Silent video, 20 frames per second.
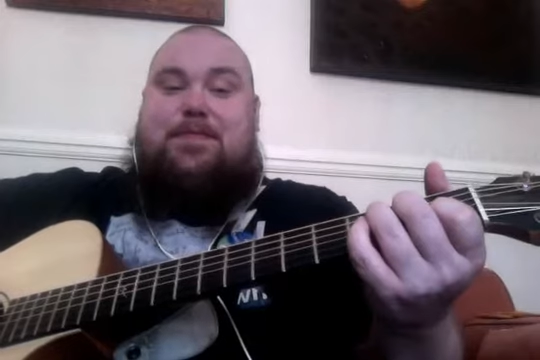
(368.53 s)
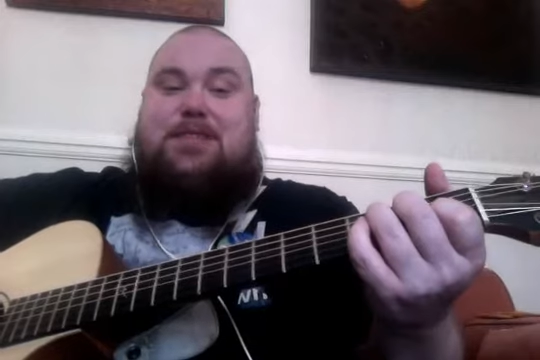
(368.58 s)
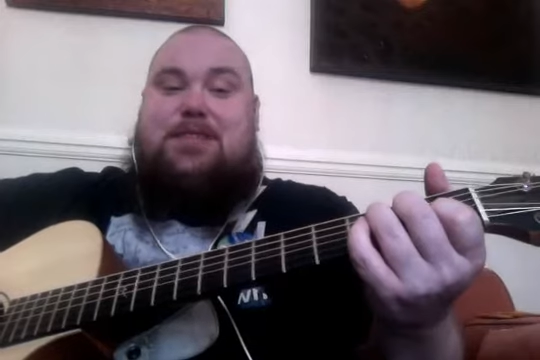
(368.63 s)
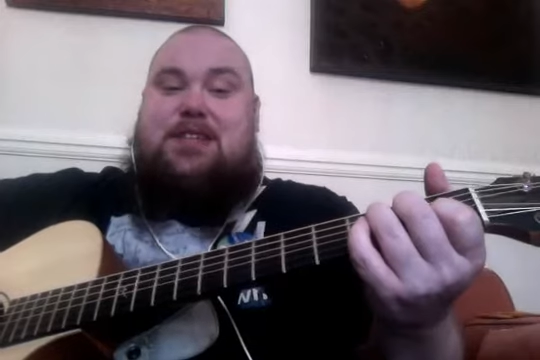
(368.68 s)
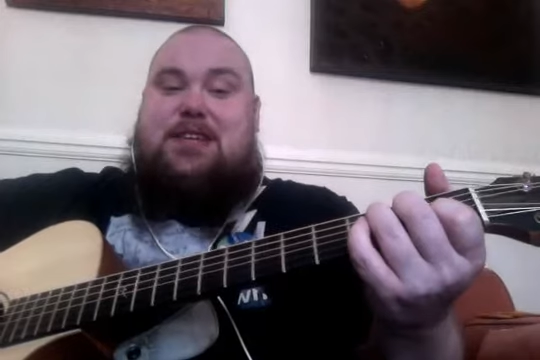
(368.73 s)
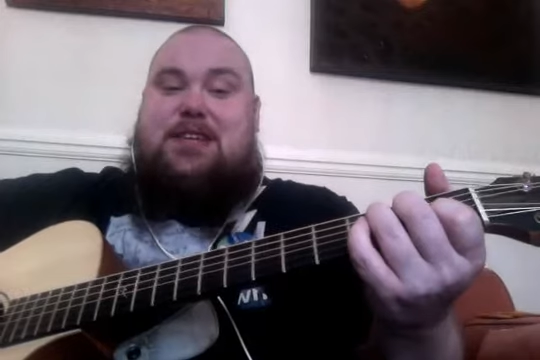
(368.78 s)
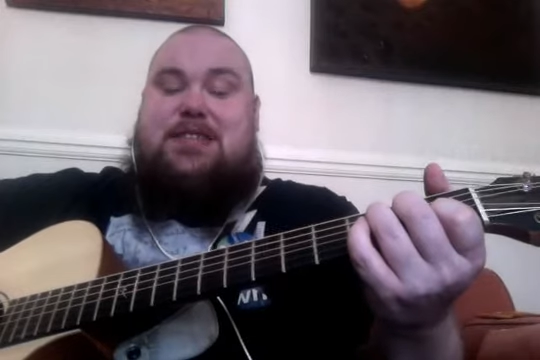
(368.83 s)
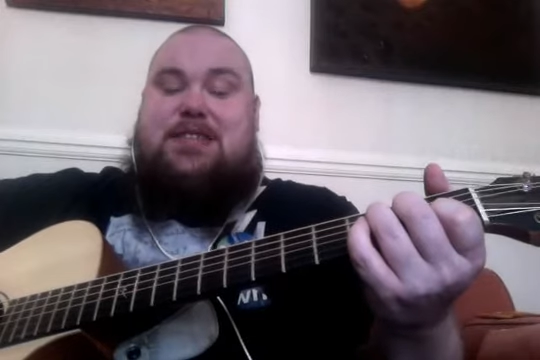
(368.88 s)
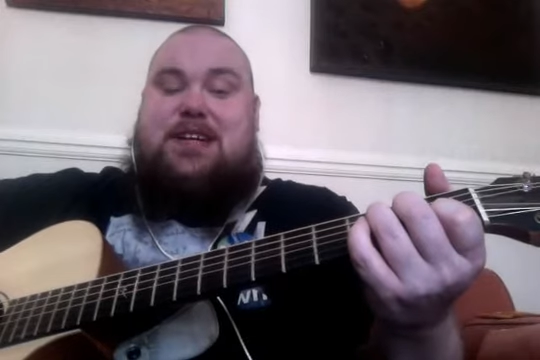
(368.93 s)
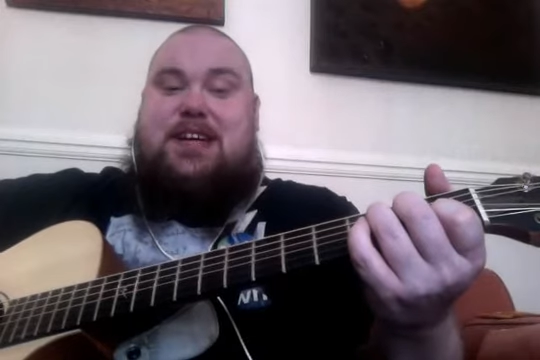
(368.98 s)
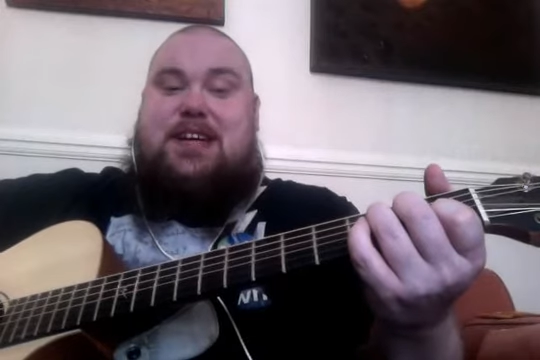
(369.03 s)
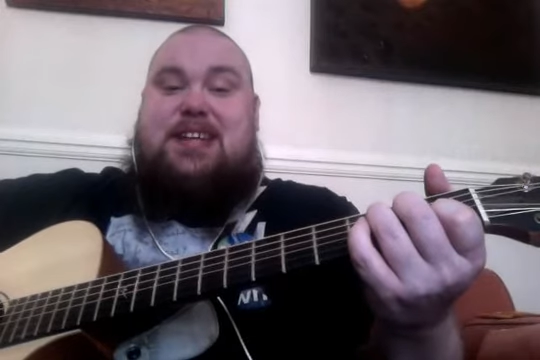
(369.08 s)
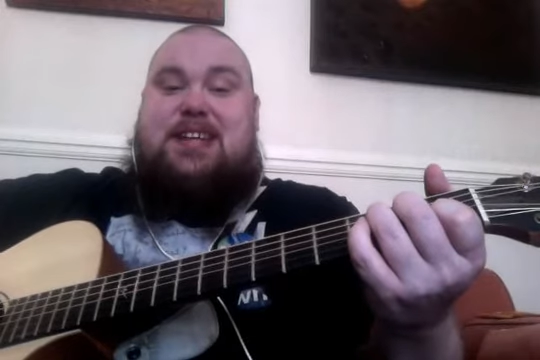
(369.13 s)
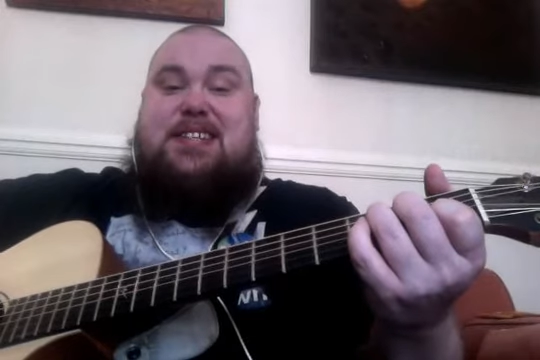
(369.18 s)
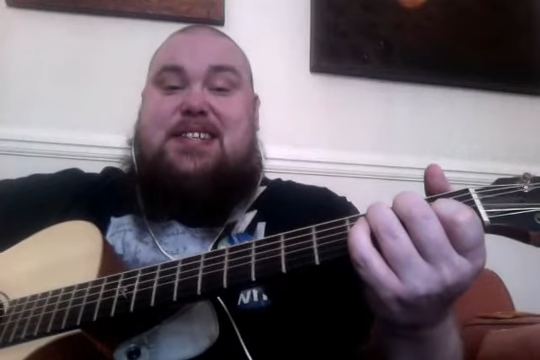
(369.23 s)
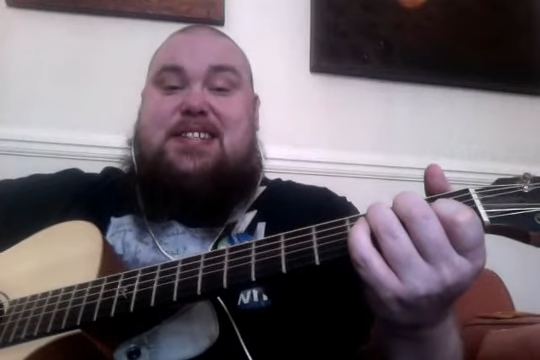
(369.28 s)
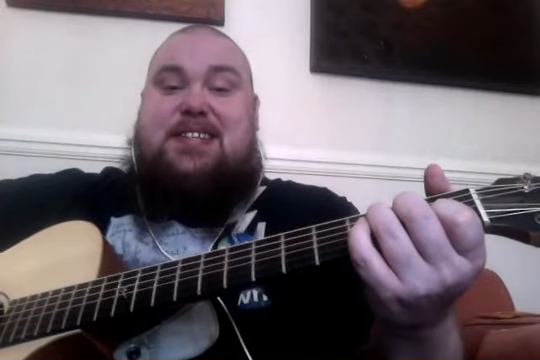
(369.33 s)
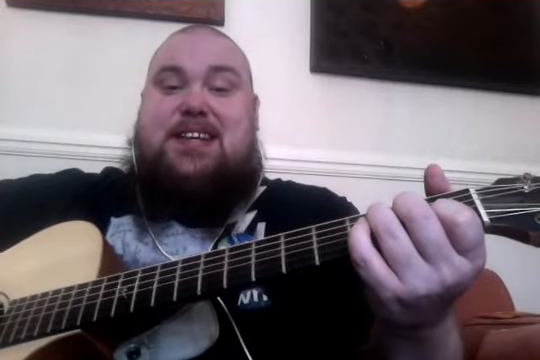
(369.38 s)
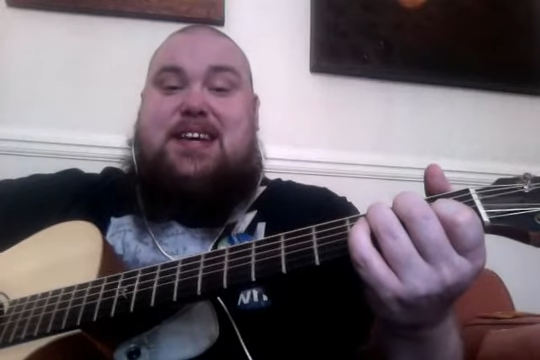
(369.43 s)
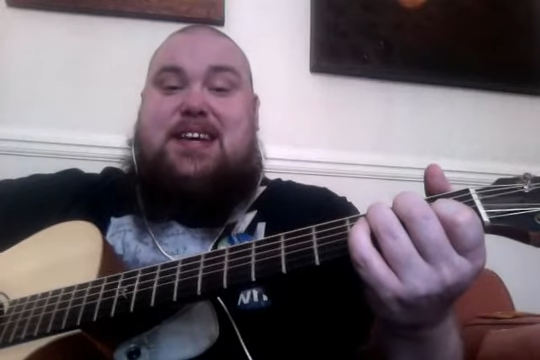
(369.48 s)
sounds like
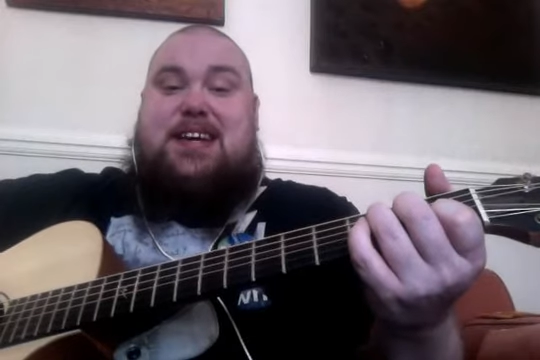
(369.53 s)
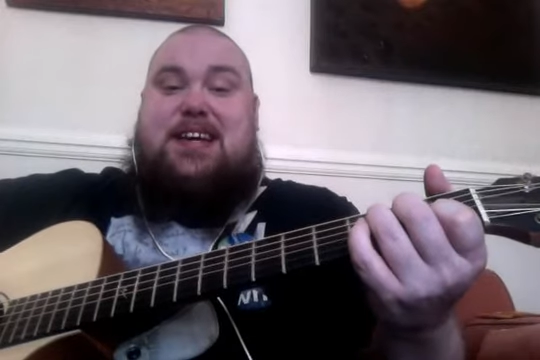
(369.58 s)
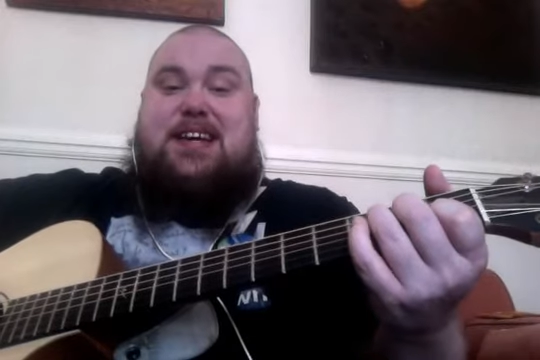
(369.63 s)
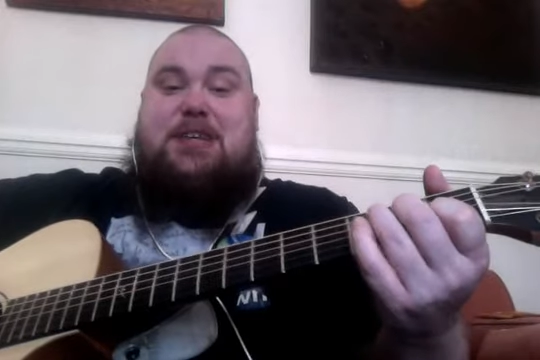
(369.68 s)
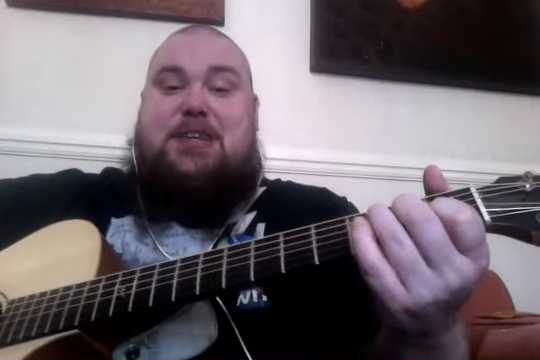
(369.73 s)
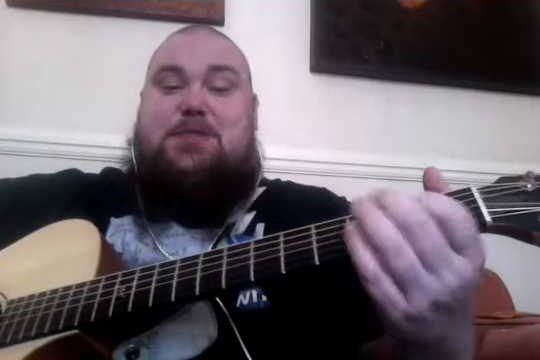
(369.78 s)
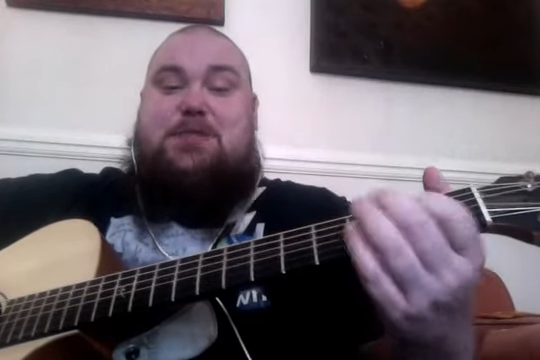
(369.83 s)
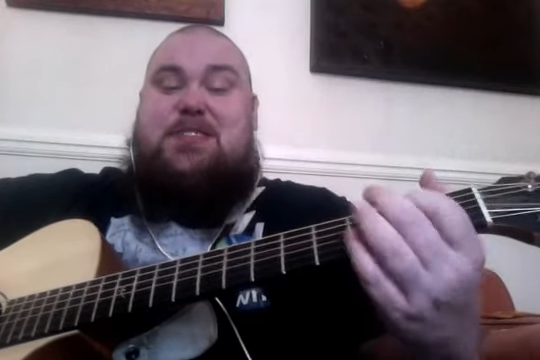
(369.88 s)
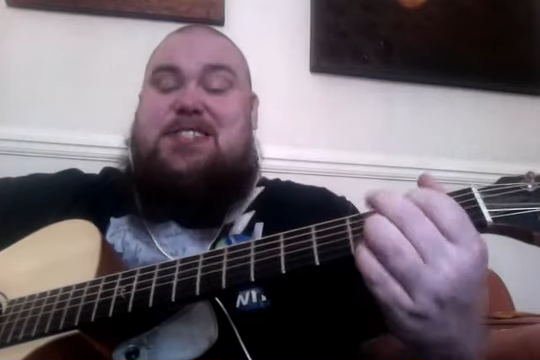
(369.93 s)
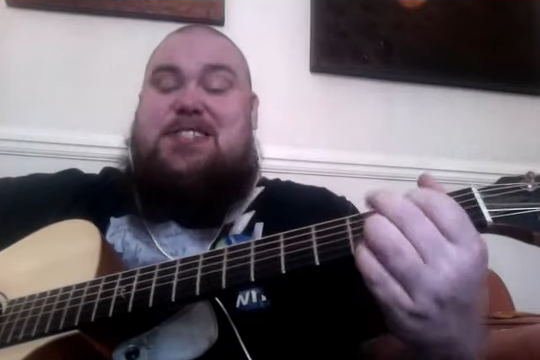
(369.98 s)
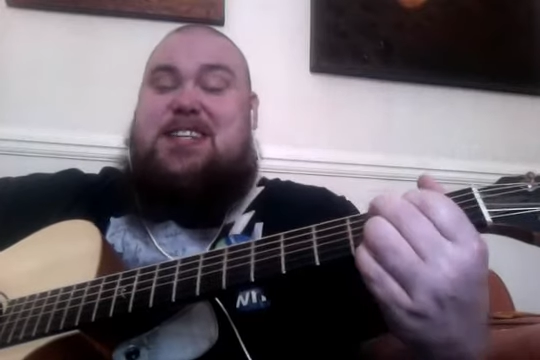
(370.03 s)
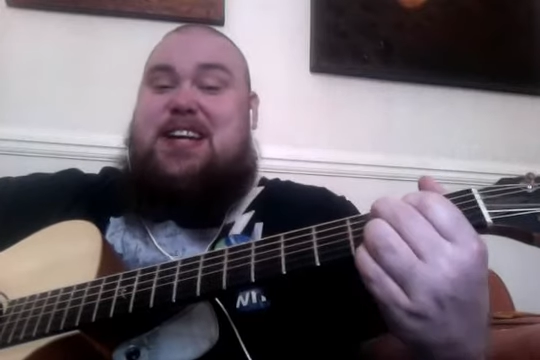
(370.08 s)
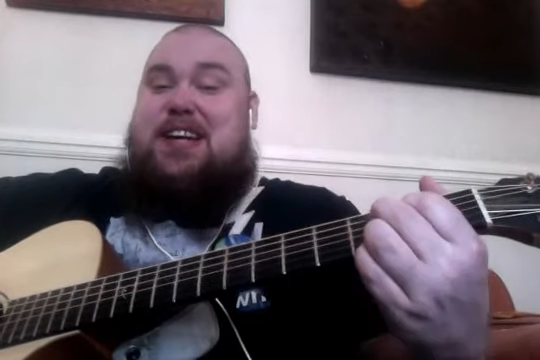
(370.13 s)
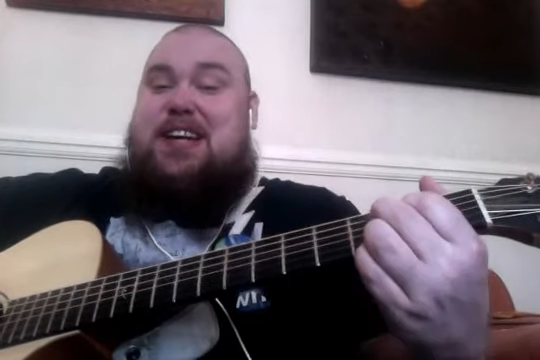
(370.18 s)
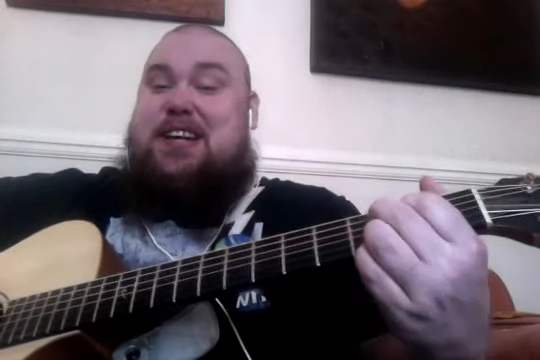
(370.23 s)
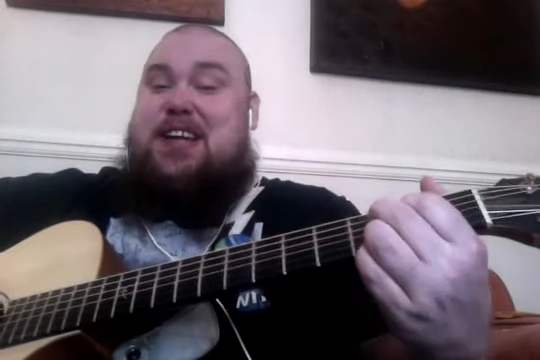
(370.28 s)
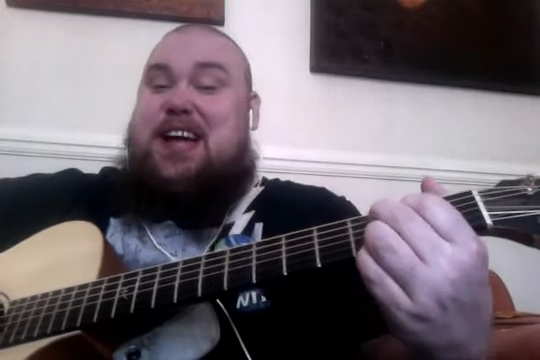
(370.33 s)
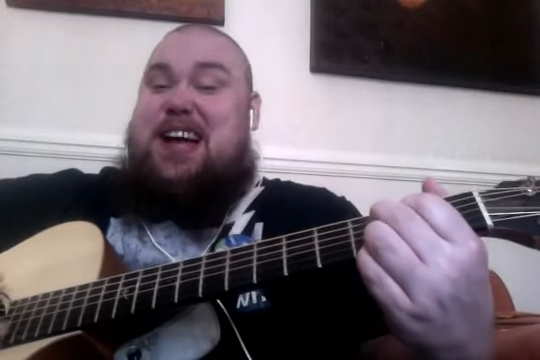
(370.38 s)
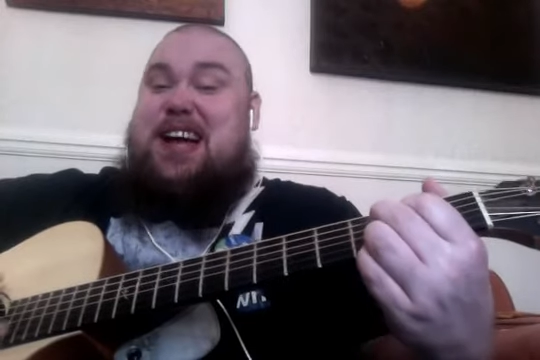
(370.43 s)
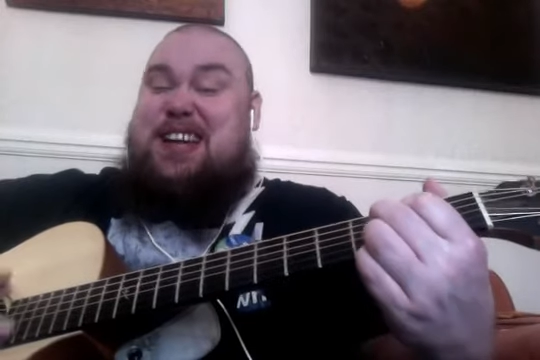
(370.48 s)
that, staircase, but C
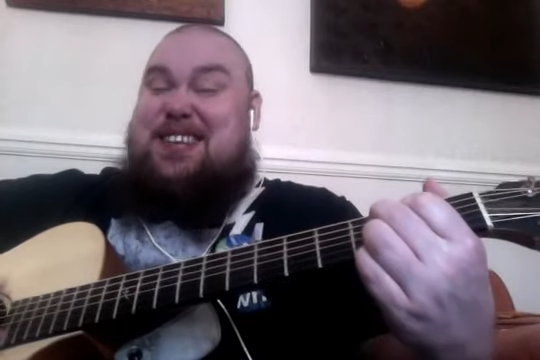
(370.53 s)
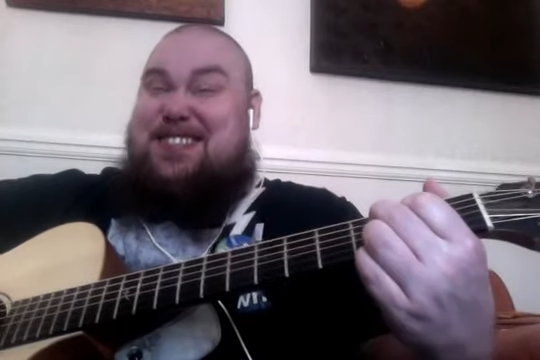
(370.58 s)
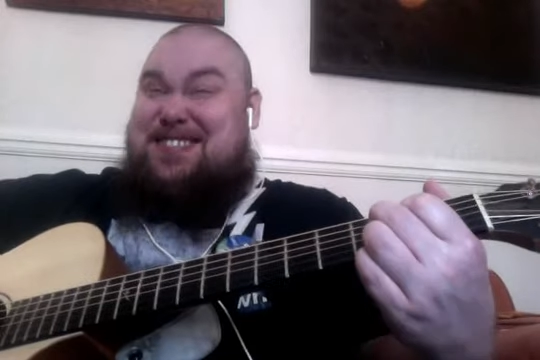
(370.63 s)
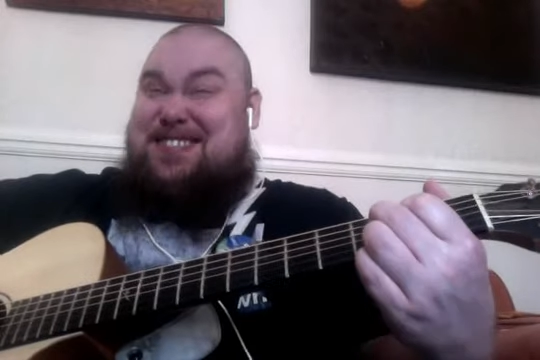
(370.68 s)
add 9